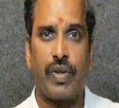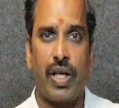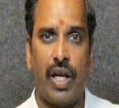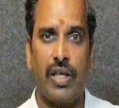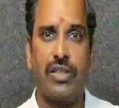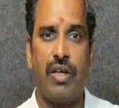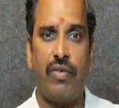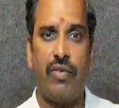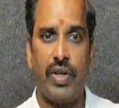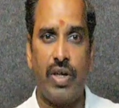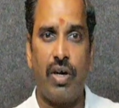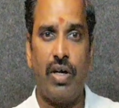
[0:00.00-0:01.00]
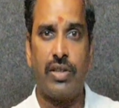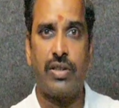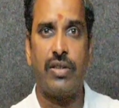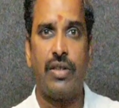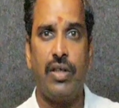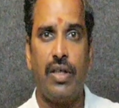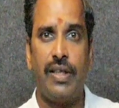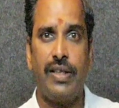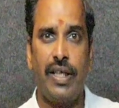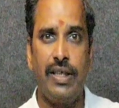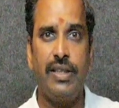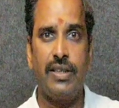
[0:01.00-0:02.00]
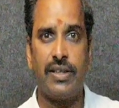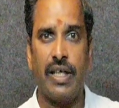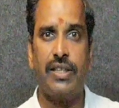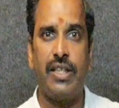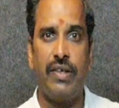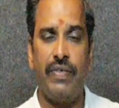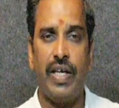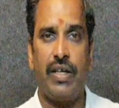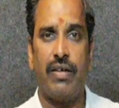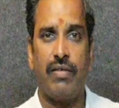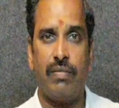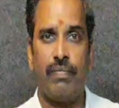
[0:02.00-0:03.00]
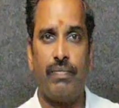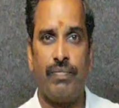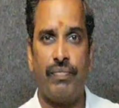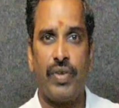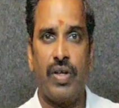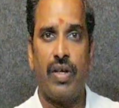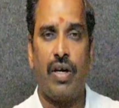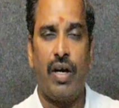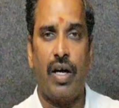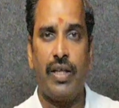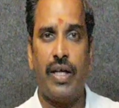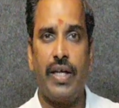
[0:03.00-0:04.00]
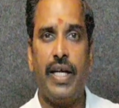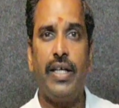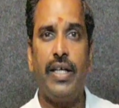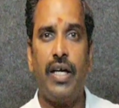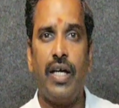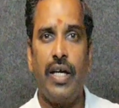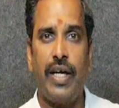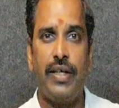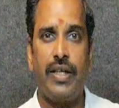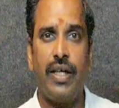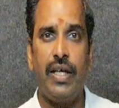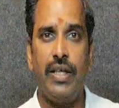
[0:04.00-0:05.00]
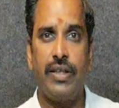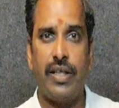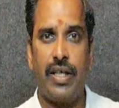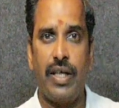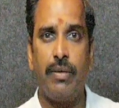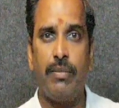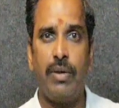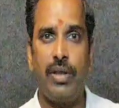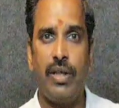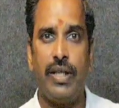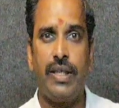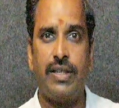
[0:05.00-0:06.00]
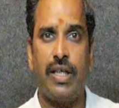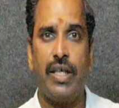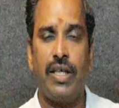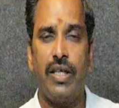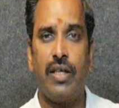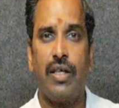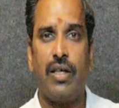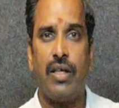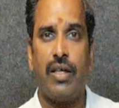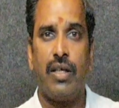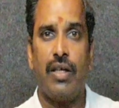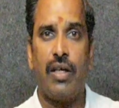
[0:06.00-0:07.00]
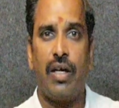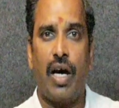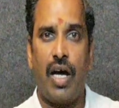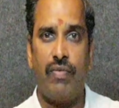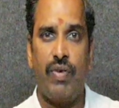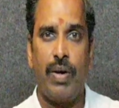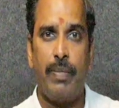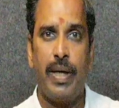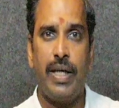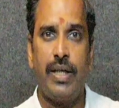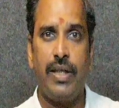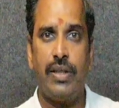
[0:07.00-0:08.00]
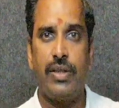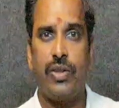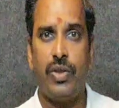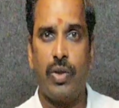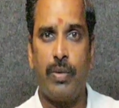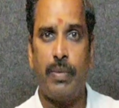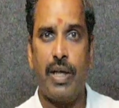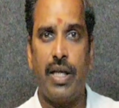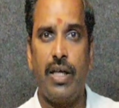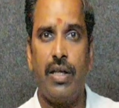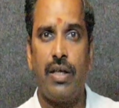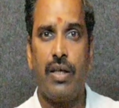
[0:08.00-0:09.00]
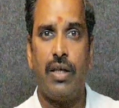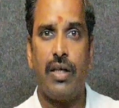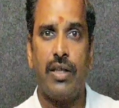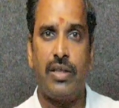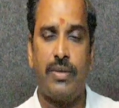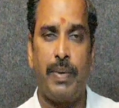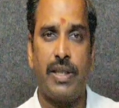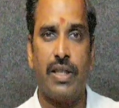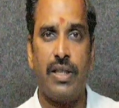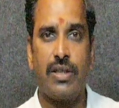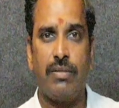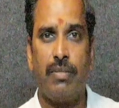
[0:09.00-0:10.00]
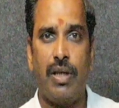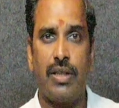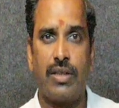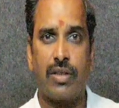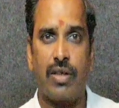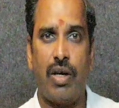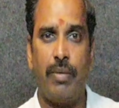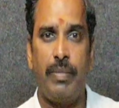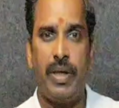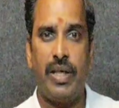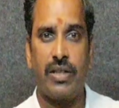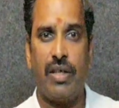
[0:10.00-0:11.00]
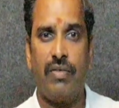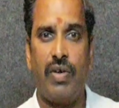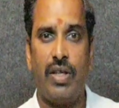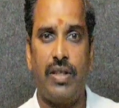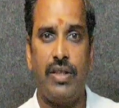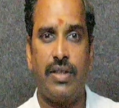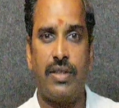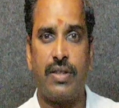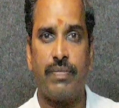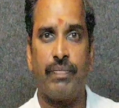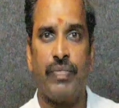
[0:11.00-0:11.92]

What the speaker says: collection of records. That is a structured way. The data entered in the table is a alphabet, numeral, and special symbols, combination of all these.